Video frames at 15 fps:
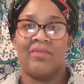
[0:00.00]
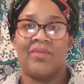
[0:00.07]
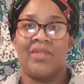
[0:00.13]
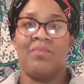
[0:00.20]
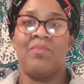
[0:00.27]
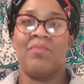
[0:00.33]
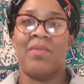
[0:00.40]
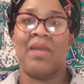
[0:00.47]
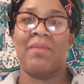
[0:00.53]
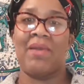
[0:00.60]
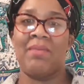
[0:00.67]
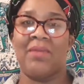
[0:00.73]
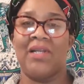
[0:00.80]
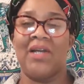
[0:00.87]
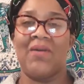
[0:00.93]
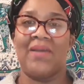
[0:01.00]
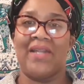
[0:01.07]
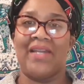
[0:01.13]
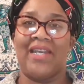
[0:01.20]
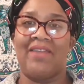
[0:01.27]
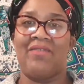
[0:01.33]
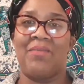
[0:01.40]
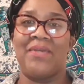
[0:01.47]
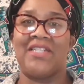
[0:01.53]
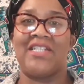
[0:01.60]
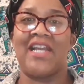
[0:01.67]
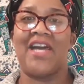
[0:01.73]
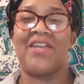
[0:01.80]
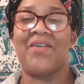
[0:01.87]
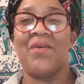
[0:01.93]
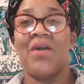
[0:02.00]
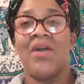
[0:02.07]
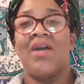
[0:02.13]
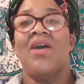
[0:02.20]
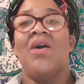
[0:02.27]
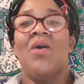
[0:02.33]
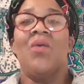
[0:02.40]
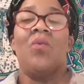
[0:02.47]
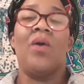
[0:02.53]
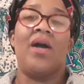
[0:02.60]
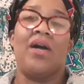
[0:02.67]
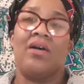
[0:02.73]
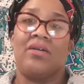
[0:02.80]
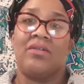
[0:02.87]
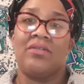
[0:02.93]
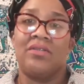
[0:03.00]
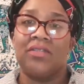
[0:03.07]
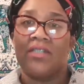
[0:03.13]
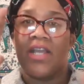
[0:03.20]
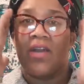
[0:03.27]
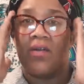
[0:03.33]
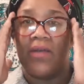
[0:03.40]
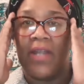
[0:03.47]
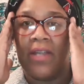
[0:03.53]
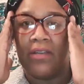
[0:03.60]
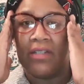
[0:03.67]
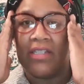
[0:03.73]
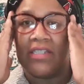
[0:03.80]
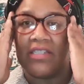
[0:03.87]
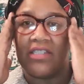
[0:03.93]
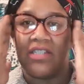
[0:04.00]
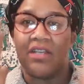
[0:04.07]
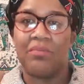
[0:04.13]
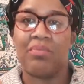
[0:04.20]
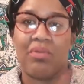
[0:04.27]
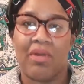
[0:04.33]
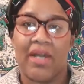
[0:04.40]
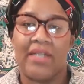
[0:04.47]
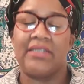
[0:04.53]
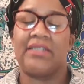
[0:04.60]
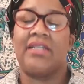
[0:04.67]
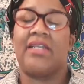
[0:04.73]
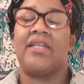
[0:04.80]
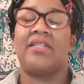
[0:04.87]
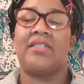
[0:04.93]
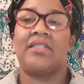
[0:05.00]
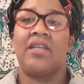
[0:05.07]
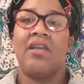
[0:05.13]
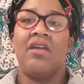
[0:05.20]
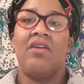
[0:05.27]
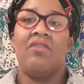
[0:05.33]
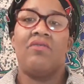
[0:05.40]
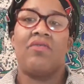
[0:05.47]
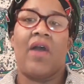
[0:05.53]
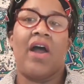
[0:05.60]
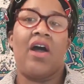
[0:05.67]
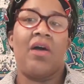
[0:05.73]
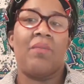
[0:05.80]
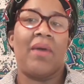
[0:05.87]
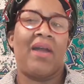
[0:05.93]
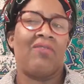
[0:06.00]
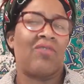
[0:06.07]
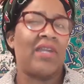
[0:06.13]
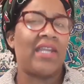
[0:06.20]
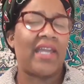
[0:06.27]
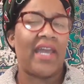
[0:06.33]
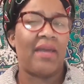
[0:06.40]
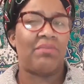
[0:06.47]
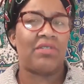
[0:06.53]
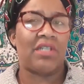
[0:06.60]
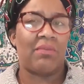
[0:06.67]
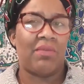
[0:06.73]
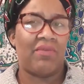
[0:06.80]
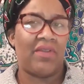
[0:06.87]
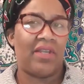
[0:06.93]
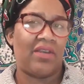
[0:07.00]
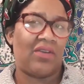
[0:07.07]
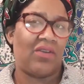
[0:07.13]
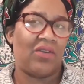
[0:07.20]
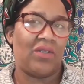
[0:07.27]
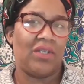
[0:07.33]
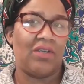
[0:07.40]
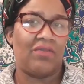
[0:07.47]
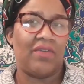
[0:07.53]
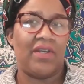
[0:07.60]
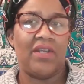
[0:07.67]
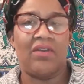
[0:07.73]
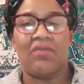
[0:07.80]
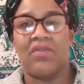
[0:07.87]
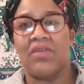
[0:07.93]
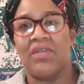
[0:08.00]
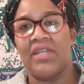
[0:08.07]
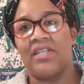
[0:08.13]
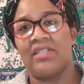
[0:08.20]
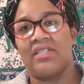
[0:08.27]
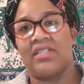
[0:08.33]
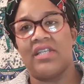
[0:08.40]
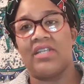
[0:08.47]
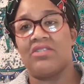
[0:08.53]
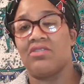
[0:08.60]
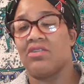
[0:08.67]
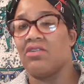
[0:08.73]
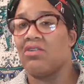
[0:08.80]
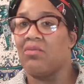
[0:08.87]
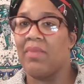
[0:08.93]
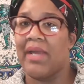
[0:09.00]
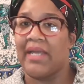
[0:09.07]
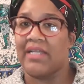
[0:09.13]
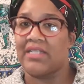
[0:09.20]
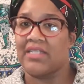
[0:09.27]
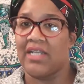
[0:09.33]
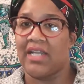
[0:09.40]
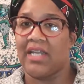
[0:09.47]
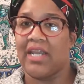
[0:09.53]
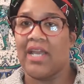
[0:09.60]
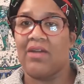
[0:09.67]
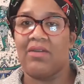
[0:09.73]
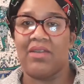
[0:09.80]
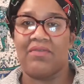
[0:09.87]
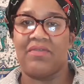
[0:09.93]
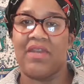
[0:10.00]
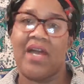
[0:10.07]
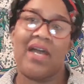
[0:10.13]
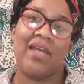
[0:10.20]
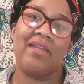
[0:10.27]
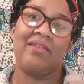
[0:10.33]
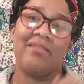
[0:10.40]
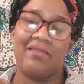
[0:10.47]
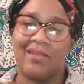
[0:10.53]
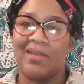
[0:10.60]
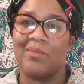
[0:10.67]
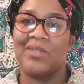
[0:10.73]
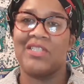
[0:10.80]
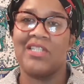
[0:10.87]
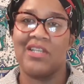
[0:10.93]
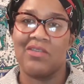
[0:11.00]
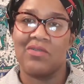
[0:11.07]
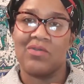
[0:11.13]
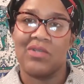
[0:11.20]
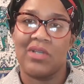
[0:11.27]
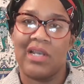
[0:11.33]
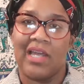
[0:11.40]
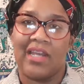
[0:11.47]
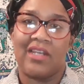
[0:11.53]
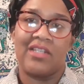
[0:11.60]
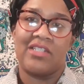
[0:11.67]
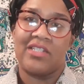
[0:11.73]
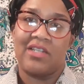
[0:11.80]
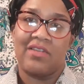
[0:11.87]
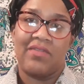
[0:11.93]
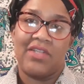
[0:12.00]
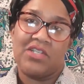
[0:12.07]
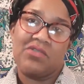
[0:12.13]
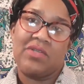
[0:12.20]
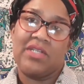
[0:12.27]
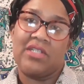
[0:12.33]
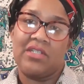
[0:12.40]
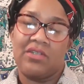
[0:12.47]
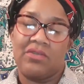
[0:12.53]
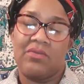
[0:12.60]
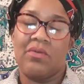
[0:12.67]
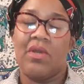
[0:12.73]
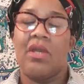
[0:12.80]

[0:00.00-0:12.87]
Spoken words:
Maybe I'm glowing and I have a big shadow. Well, so here is the process. I recapped some of it in an earlier video. If you didn't see it, you can go back and check it out. If not, I'm going to tell you a lot of the stuff that you need to do.